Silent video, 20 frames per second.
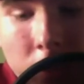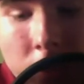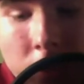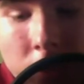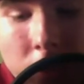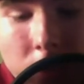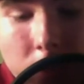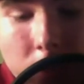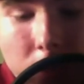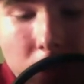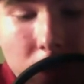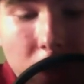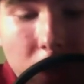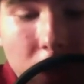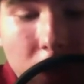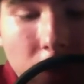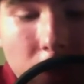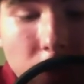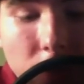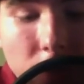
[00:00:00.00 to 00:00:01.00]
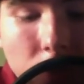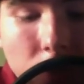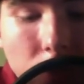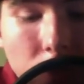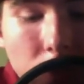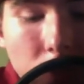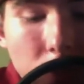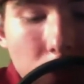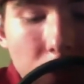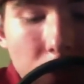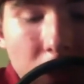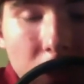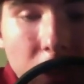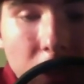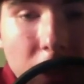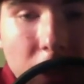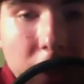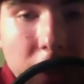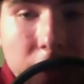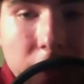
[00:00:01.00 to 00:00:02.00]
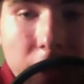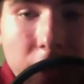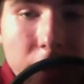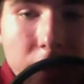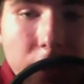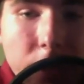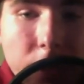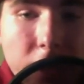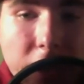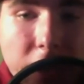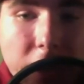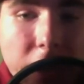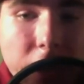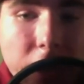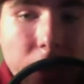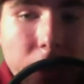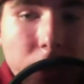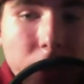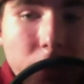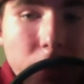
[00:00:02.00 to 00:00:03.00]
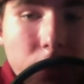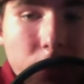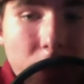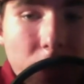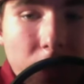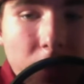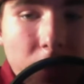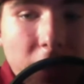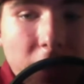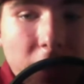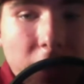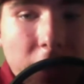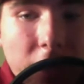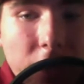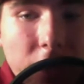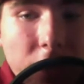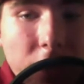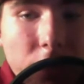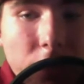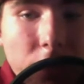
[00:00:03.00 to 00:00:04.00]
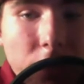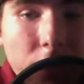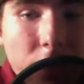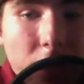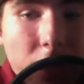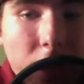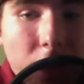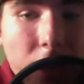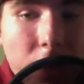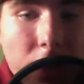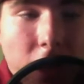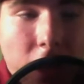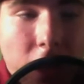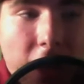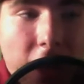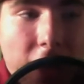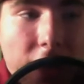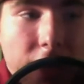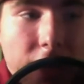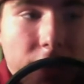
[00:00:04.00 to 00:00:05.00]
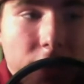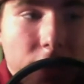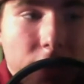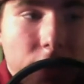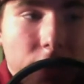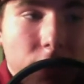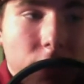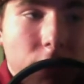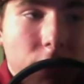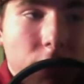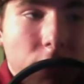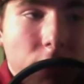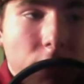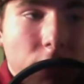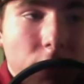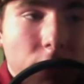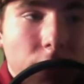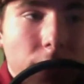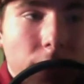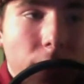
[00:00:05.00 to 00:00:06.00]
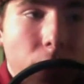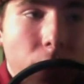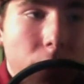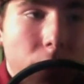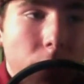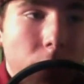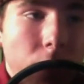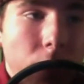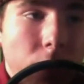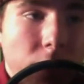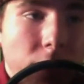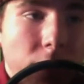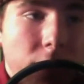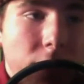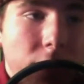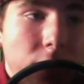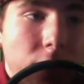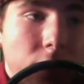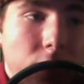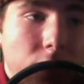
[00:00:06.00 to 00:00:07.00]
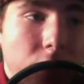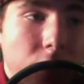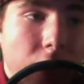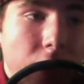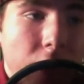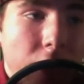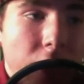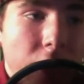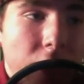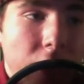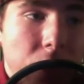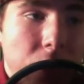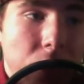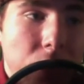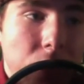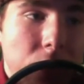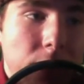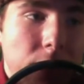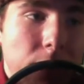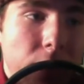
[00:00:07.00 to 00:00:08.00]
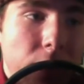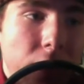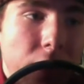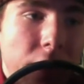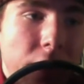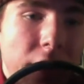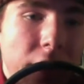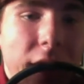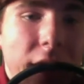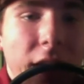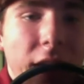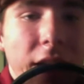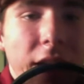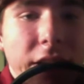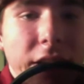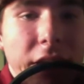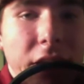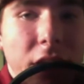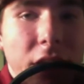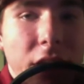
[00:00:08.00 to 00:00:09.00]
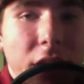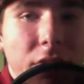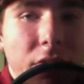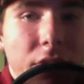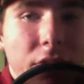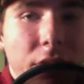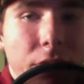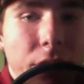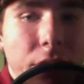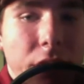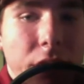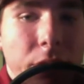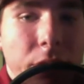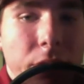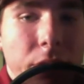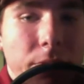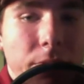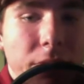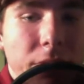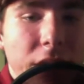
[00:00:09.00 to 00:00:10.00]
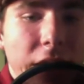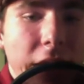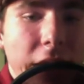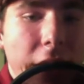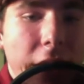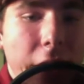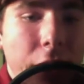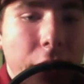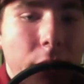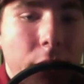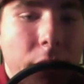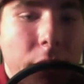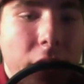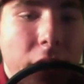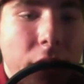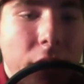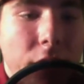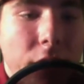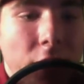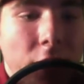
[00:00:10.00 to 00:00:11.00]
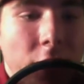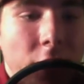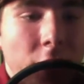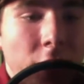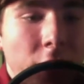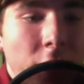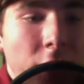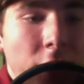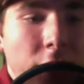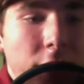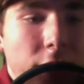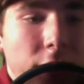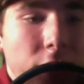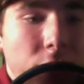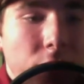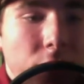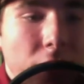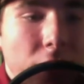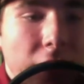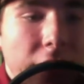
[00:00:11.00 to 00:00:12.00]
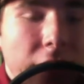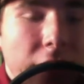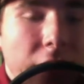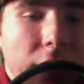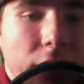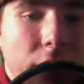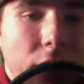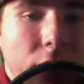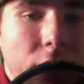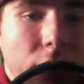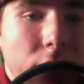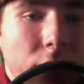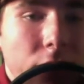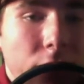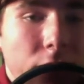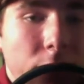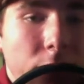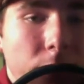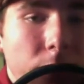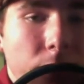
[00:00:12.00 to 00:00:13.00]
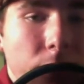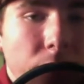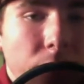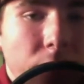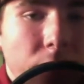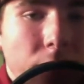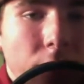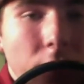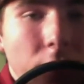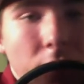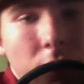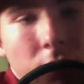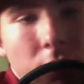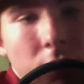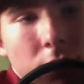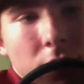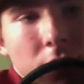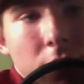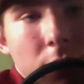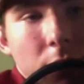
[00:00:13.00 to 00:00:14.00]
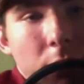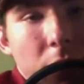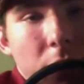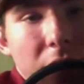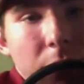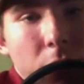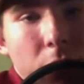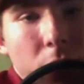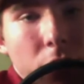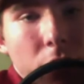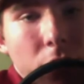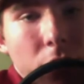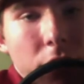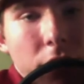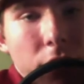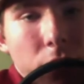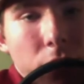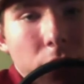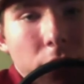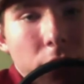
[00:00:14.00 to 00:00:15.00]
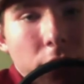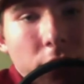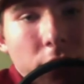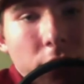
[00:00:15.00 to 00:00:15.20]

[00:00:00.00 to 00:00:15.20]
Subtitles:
But I also realized that my main character has foibles and issues, but not enough to really care about. So I gave her some bipolar disorder,